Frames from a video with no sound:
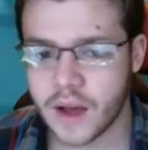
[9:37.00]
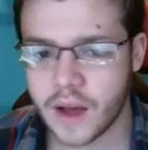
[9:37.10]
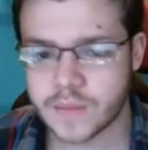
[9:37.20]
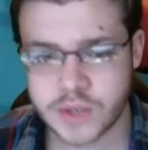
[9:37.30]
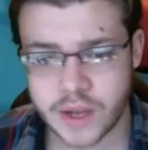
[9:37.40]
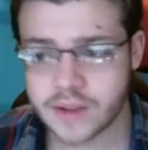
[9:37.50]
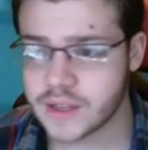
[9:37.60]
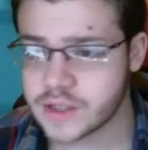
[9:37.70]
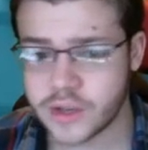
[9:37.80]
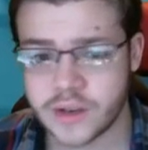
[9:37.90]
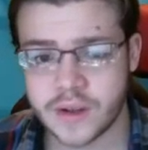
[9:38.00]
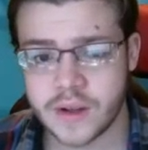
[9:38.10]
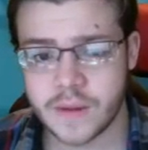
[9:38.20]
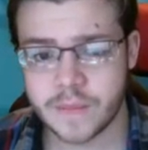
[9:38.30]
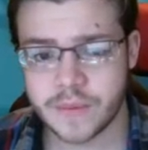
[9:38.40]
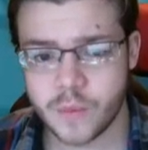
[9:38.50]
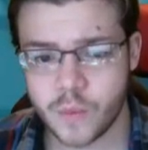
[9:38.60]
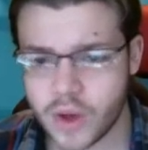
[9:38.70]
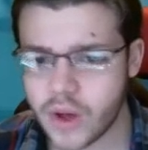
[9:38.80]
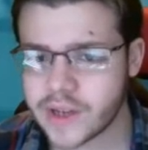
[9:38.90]
So yeah, that's good.
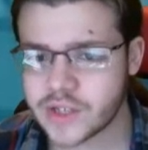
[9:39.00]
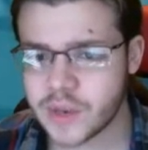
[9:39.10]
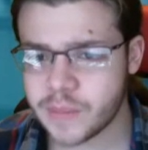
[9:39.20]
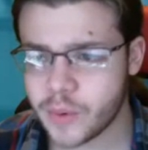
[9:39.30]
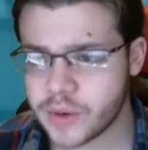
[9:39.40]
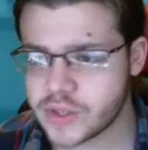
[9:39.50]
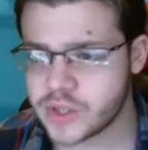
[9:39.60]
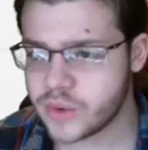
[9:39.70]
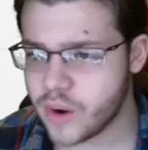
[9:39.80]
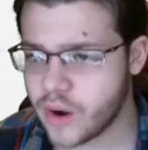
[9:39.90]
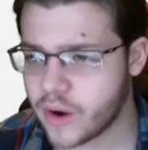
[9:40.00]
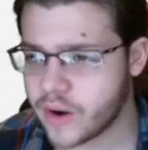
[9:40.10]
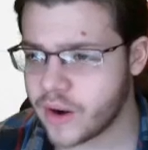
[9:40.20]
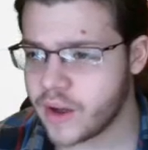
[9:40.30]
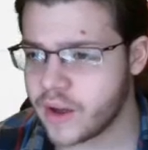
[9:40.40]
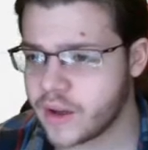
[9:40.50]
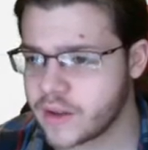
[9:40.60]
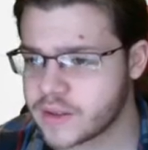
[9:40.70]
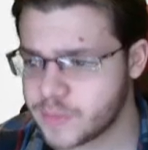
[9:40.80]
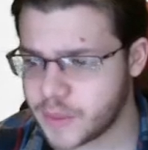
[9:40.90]
We'll go ahead and jump on to our
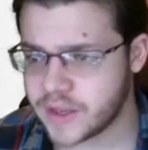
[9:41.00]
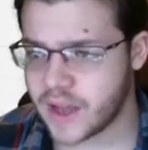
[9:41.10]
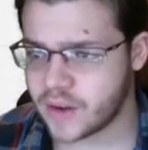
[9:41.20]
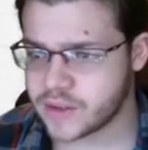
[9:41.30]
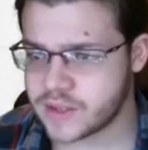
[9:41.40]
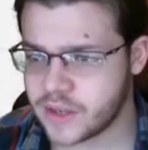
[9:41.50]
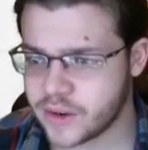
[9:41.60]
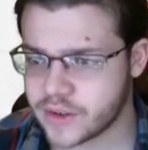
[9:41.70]
speed calcs here.